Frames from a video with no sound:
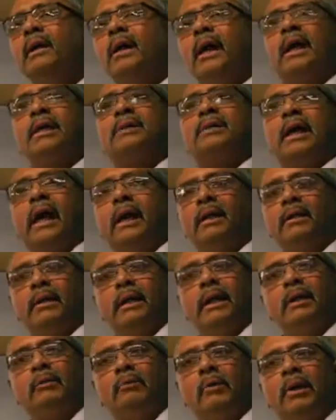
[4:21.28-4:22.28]

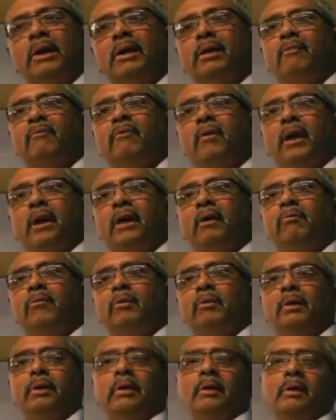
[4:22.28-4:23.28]
Exactly 25
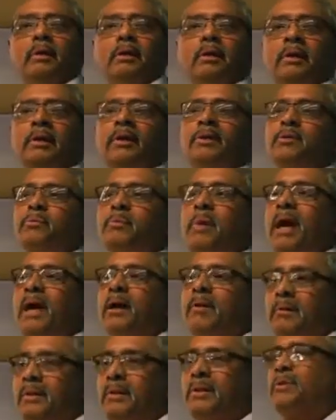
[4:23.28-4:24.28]
years
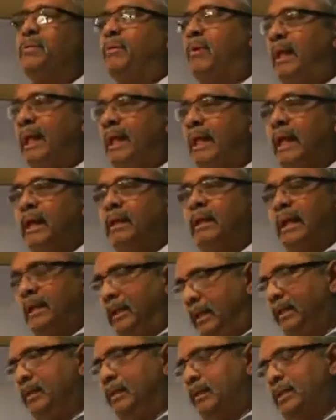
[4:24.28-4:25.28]
back on this very date, I
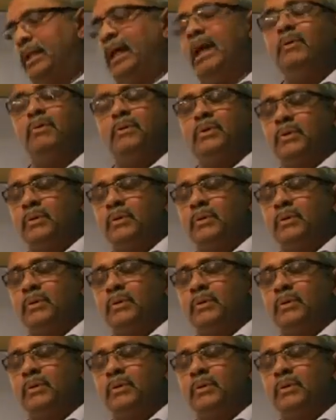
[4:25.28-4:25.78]
think this date was